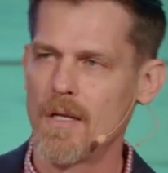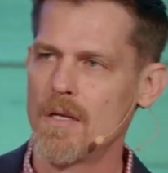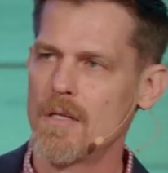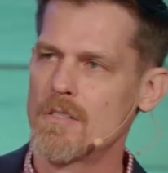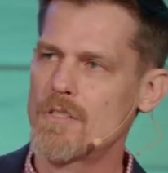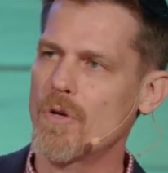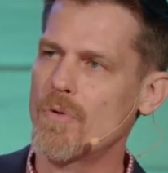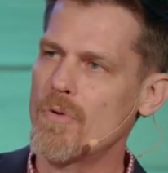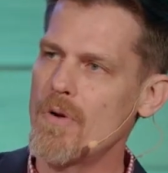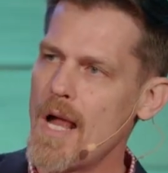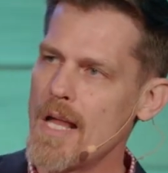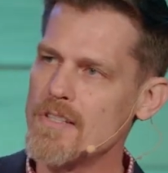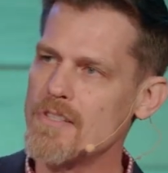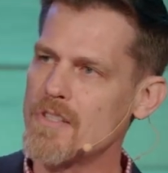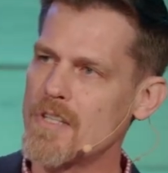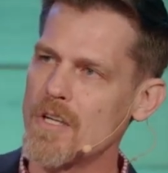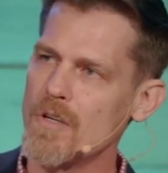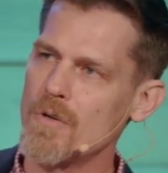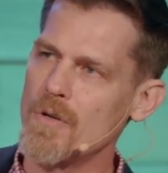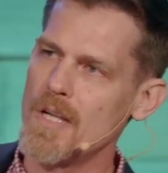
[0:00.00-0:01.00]
to
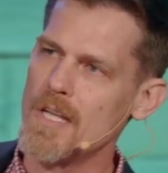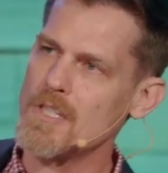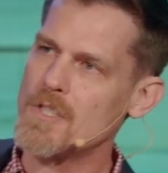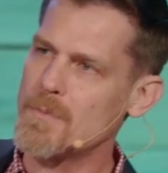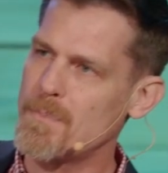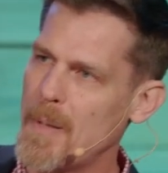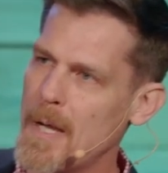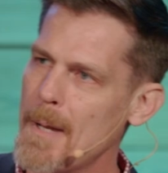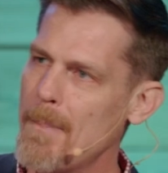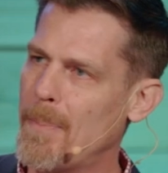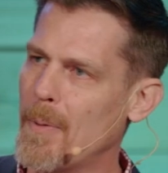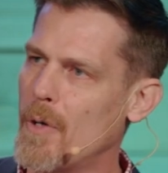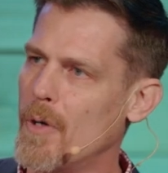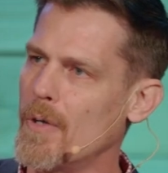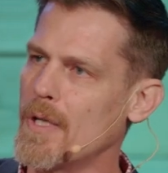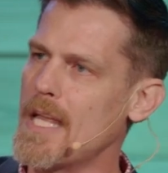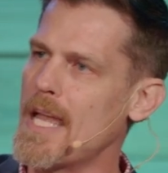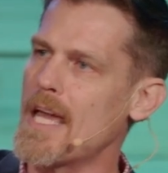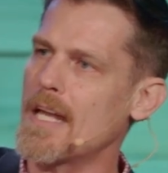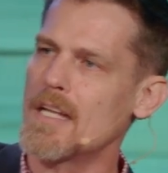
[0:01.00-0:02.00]
rescue his people.
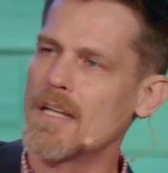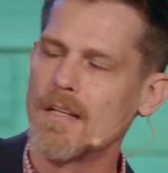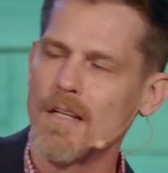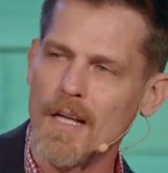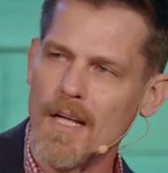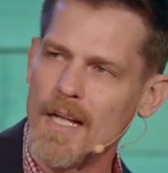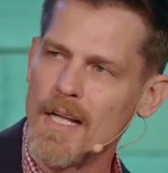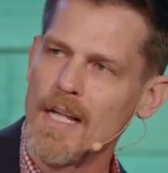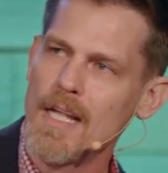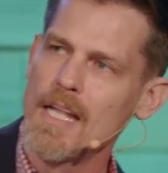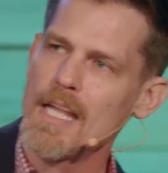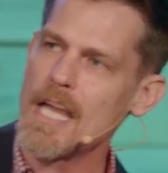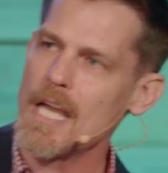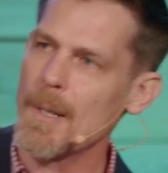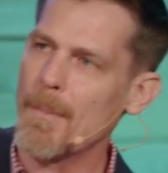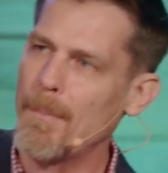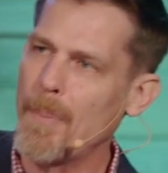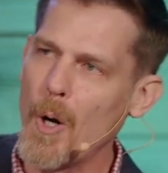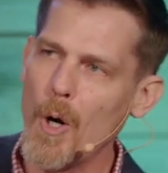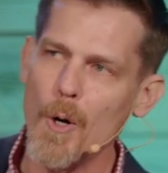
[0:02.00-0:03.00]
He had a, he had
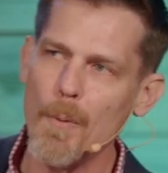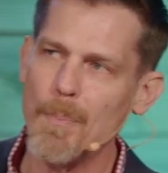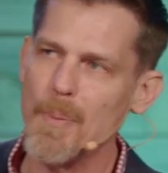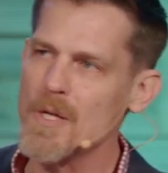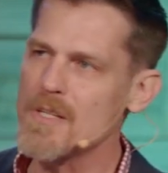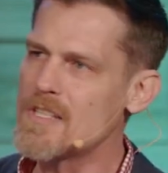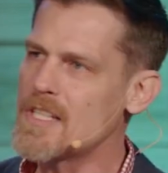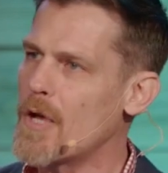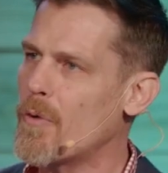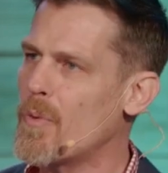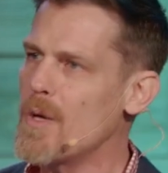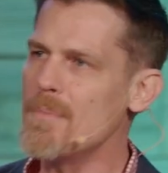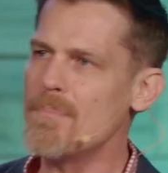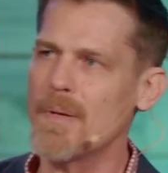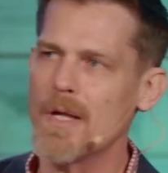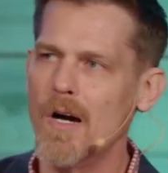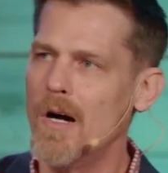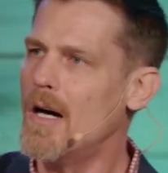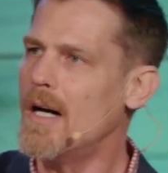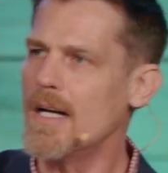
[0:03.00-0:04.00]
a purpose that went
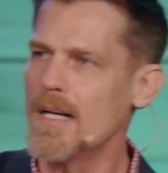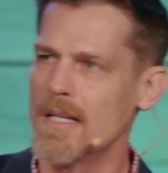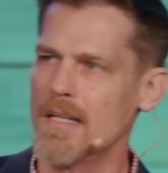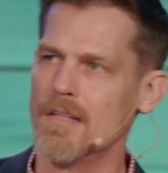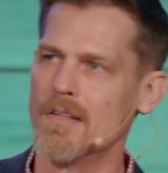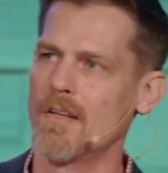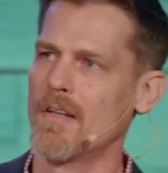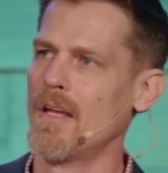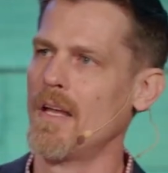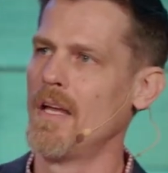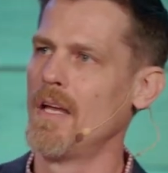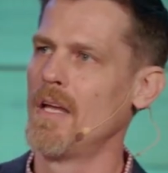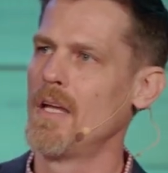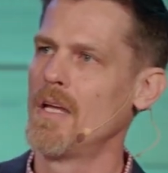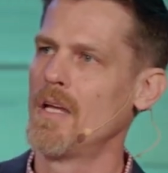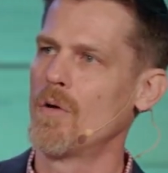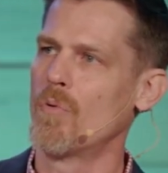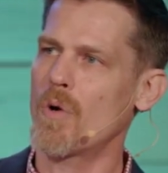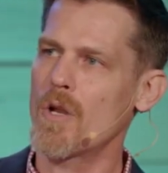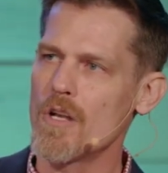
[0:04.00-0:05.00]
beyond
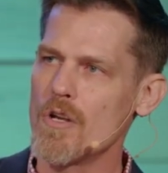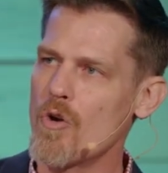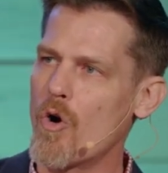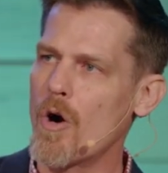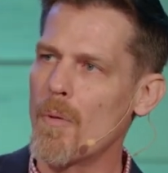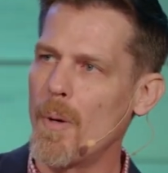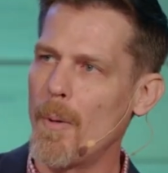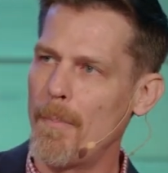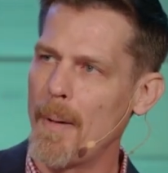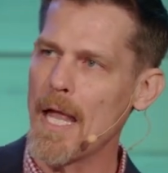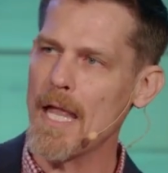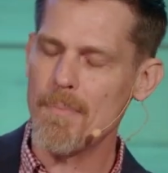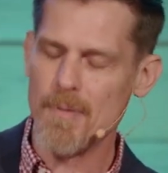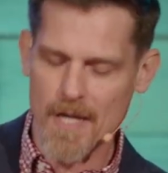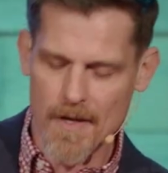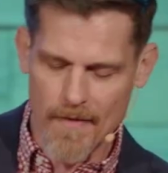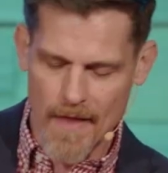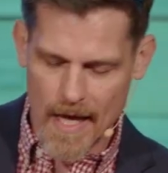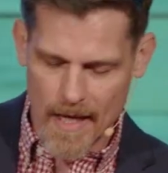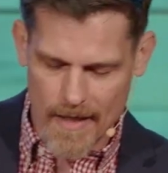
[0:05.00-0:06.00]
what a normal
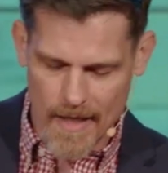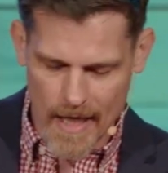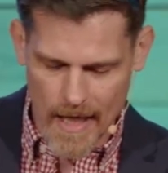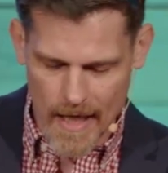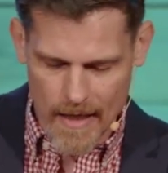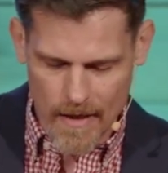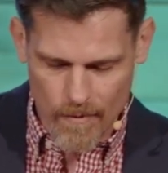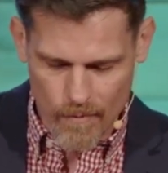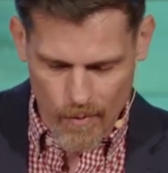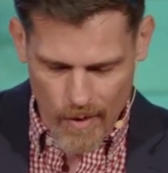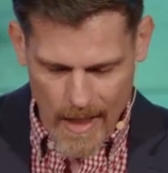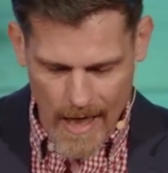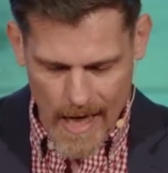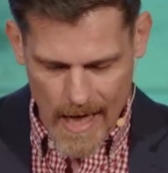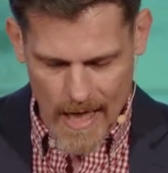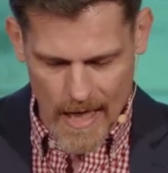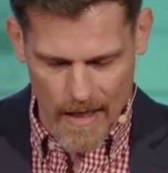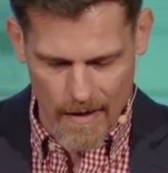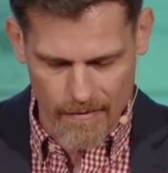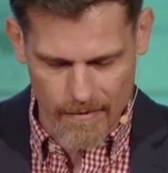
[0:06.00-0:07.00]
baby in that day would
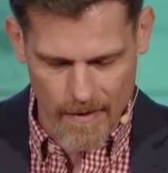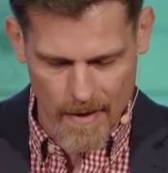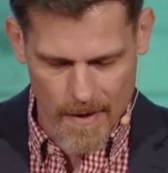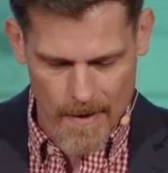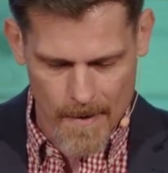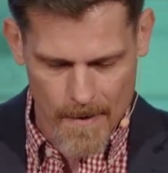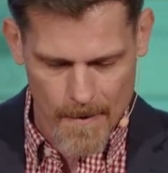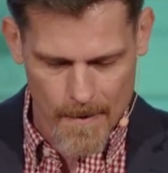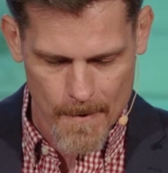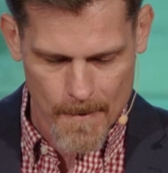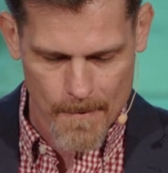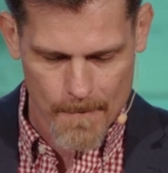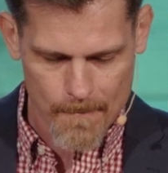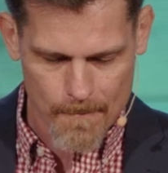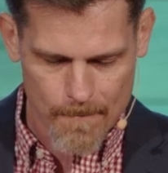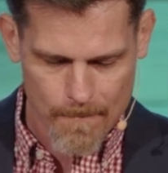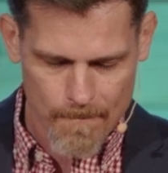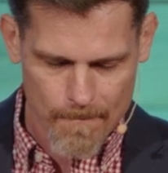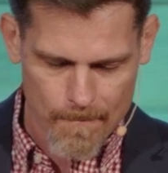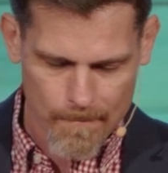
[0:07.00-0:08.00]
have
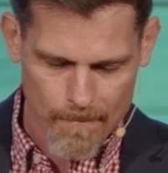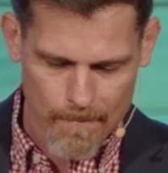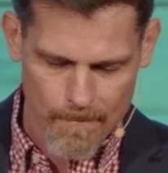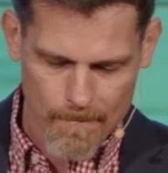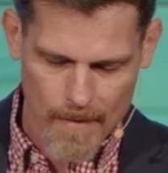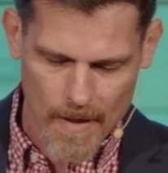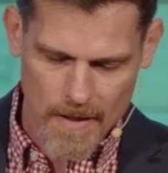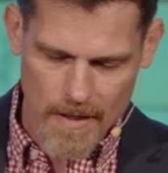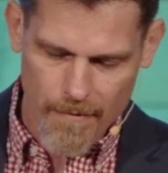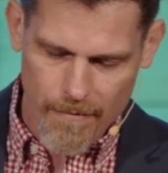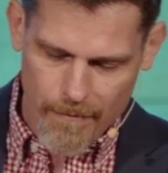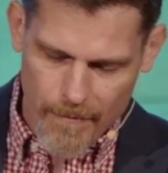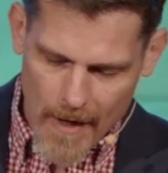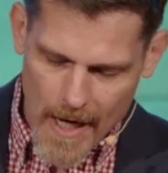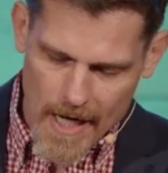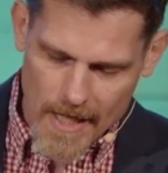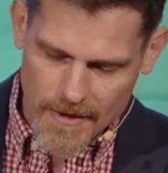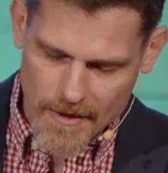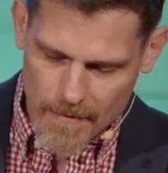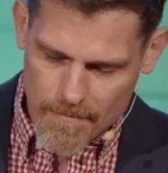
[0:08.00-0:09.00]
and the
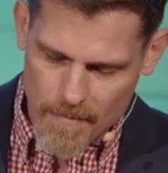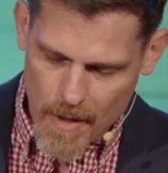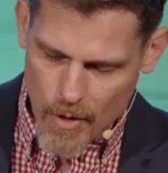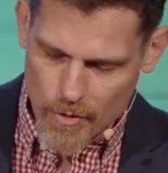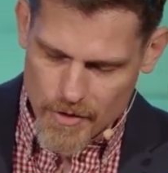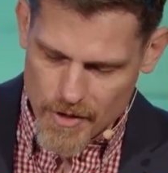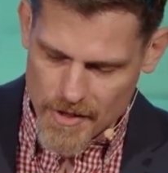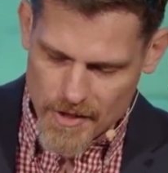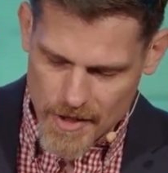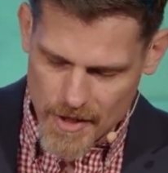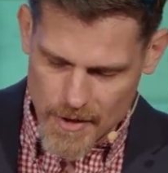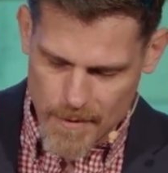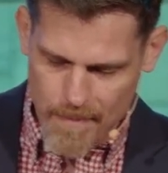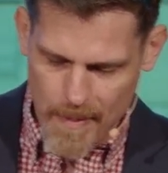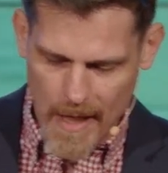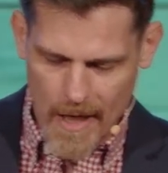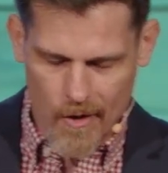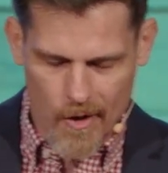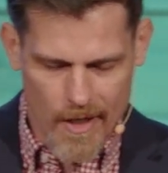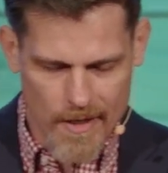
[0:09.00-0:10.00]
faith of Moses'
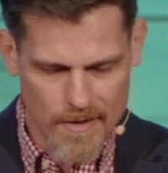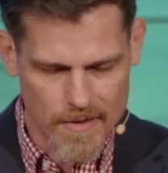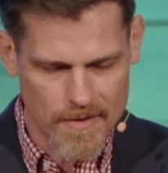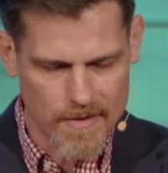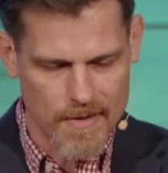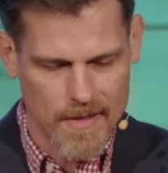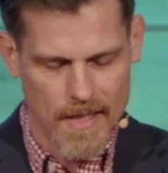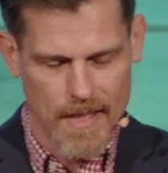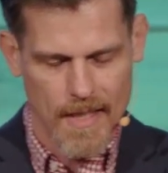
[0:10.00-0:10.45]
parents.